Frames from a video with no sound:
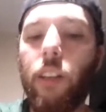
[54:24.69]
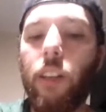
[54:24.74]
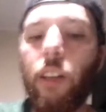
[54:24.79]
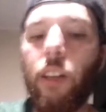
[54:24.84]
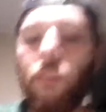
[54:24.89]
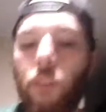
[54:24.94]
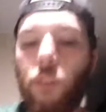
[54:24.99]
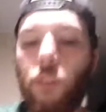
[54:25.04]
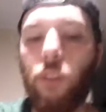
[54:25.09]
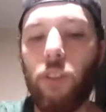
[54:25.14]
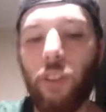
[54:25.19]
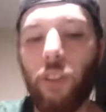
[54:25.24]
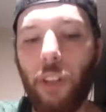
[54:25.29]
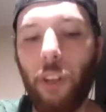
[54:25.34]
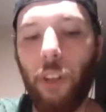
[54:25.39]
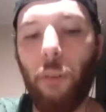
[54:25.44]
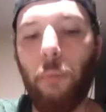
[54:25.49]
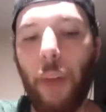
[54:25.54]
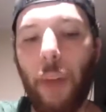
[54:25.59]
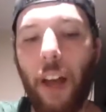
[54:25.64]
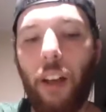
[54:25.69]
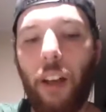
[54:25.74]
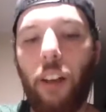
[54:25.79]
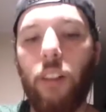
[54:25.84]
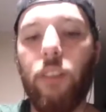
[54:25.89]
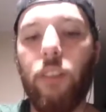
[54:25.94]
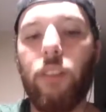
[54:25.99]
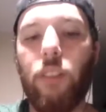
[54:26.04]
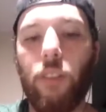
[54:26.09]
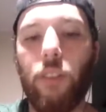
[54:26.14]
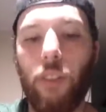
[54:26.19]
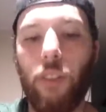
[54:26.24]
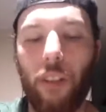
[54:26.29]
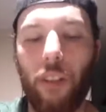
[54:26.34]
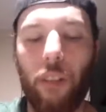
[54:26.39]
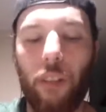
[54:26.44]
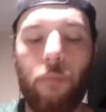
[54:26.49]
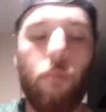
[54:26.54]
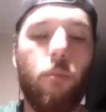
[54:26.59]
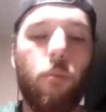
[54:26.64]
if you still balance the
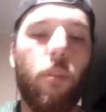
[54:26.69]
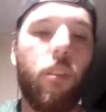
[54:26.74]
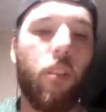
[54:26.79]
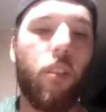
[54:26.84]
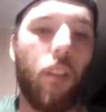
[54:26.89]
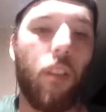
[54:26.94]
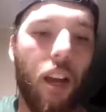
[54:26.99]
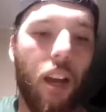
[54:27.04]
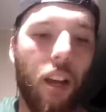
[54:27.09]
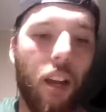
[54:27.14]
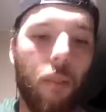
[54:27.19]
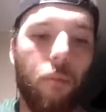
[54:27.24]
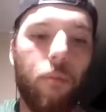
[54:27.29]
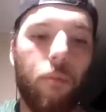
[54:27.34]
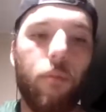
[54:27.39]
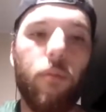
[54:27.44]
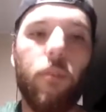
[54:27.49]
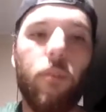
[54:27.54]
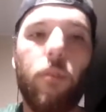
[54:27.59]
syrup with the lime,